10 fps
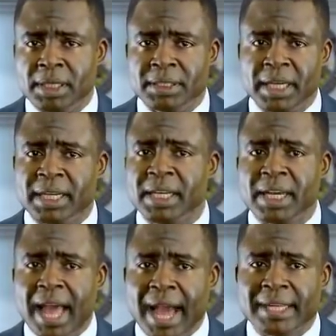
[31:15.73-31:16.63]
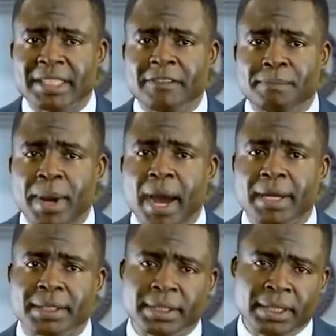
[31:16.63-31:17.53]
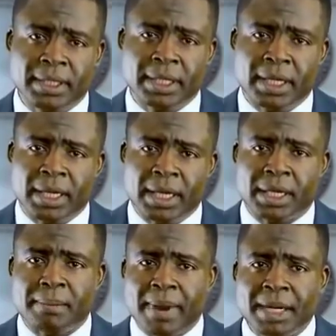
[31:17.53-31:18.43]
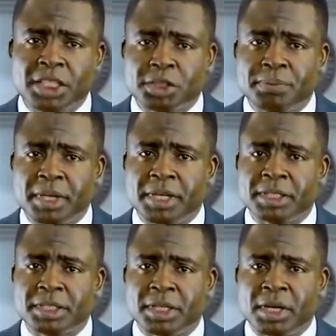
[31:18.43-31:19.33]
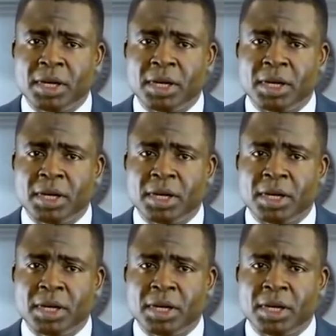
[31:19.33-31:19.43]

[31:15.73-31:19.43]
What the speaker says: taking active part in the management